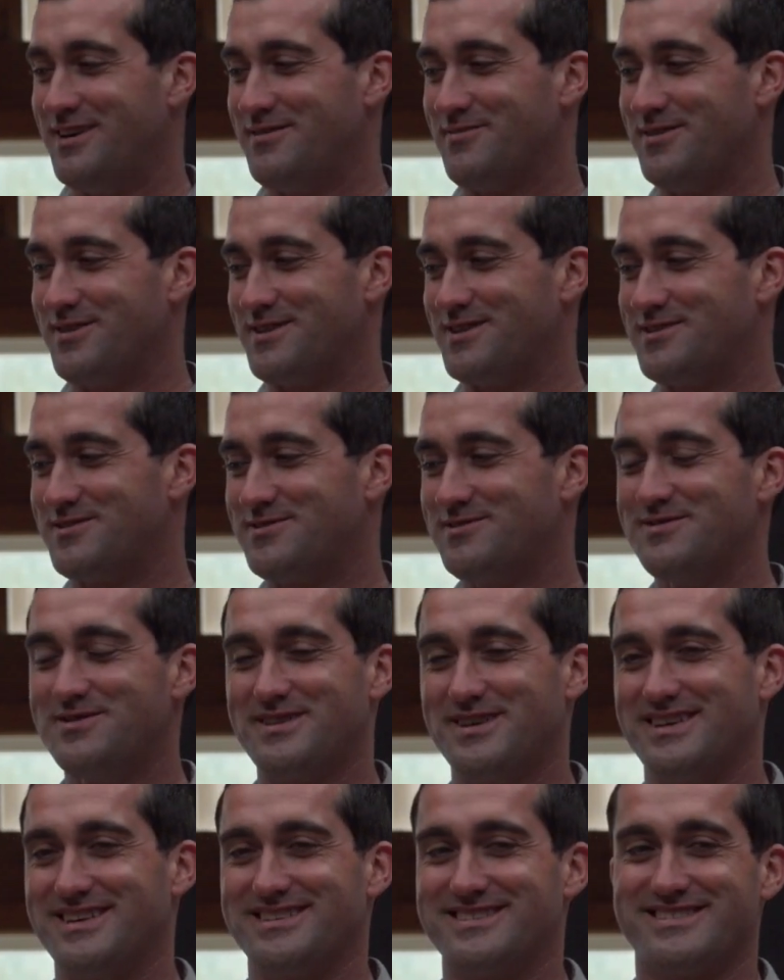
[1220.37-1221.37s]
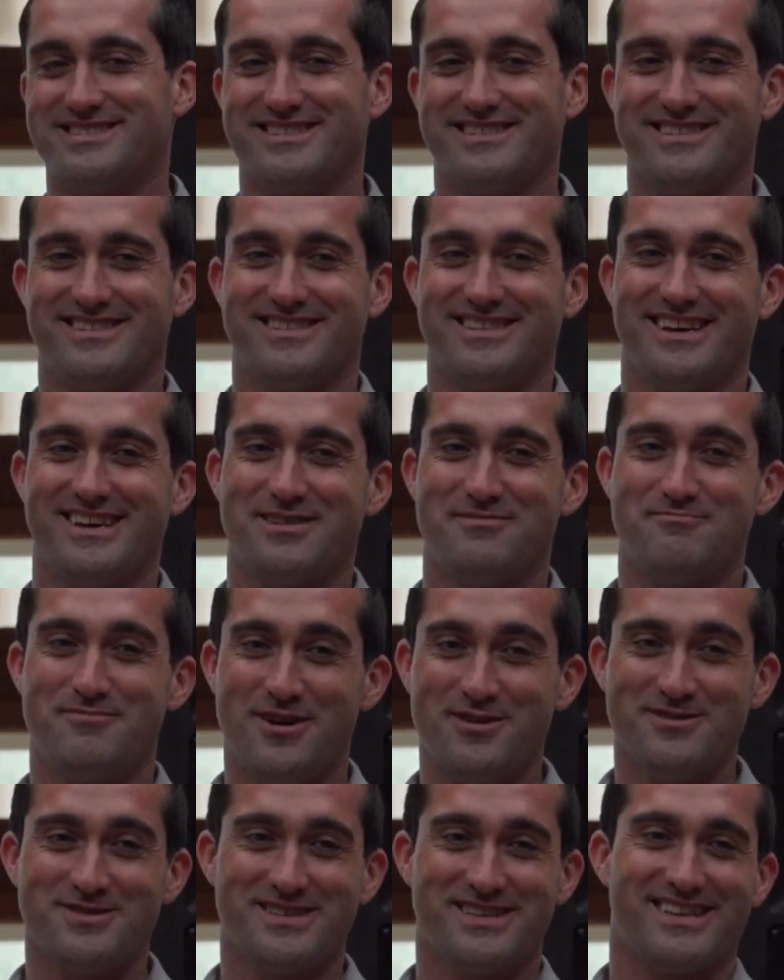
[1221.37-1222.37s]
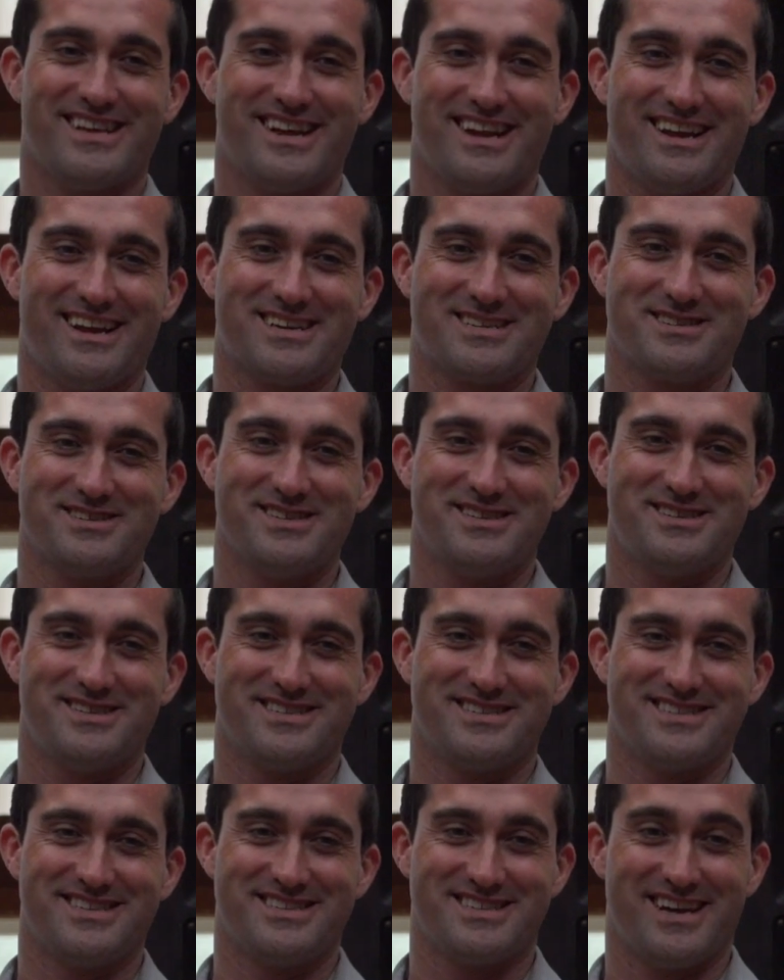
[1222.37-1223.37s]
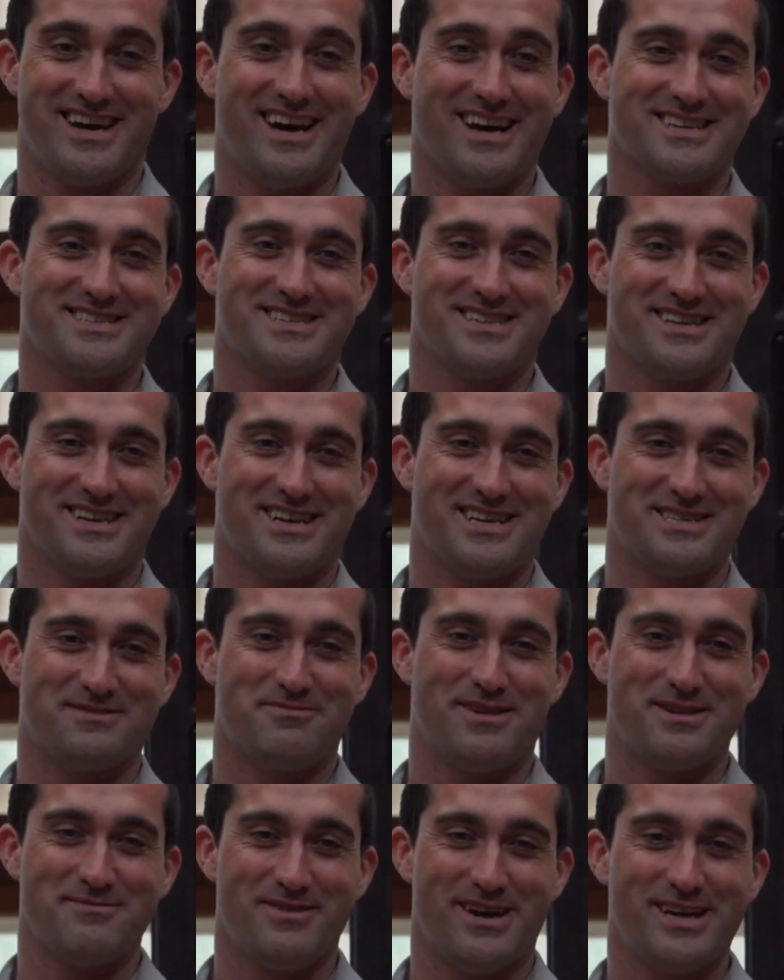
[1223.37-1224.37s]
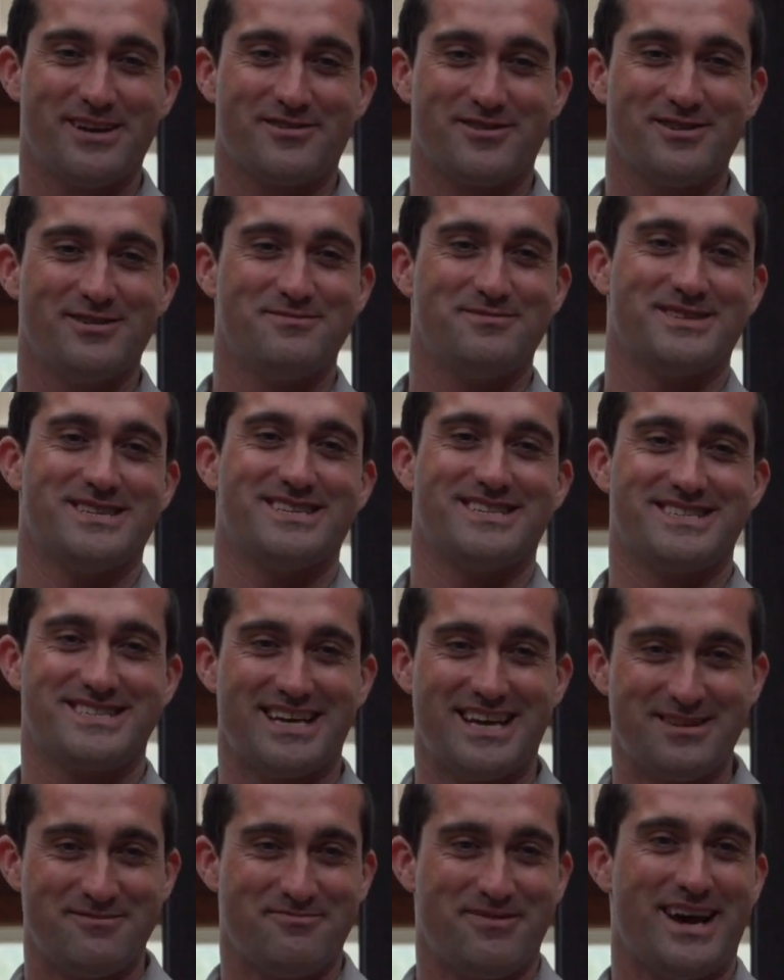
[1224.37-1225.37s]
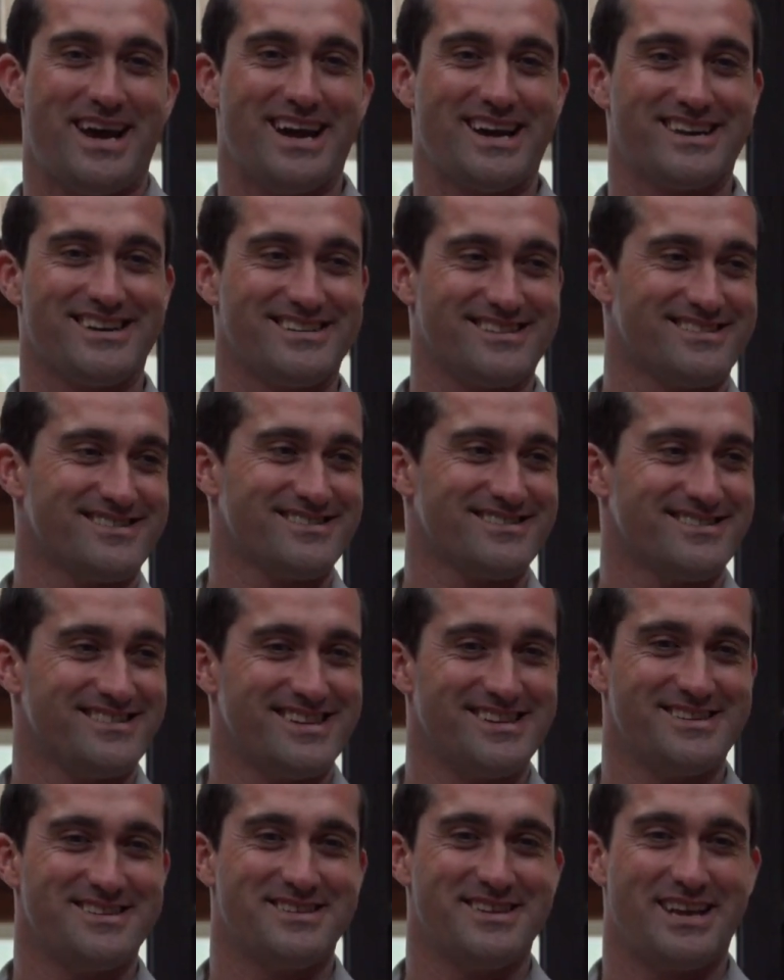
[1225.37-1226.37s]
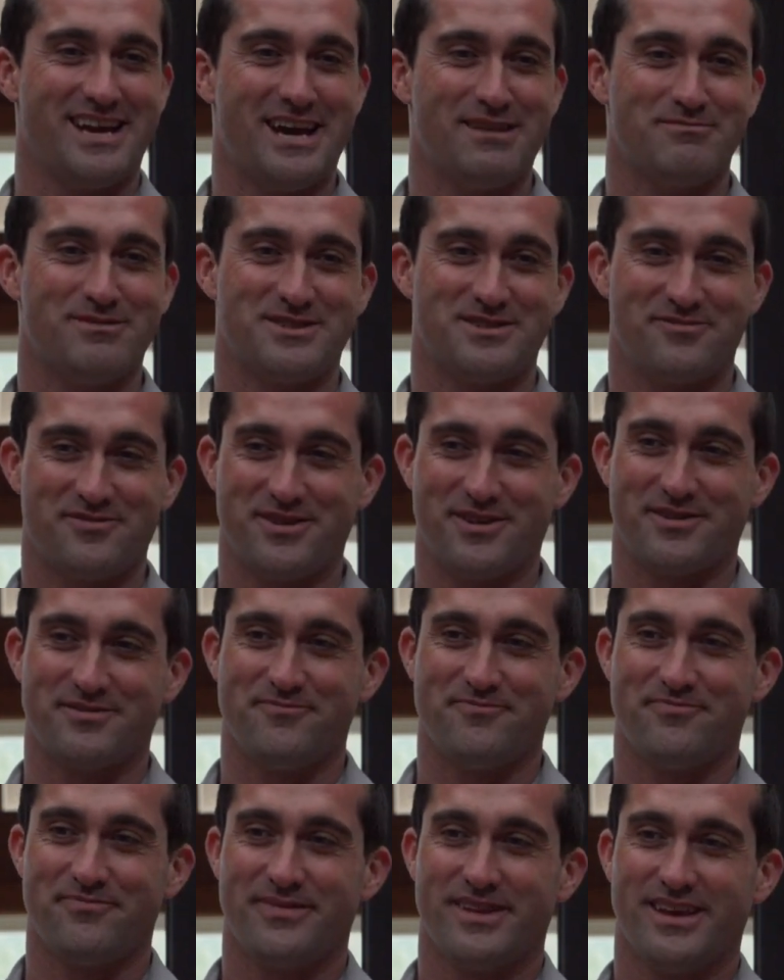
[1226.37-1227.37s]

Well, the truth is that most of that actually just is oxidized by microbes and sent back into the atmosphere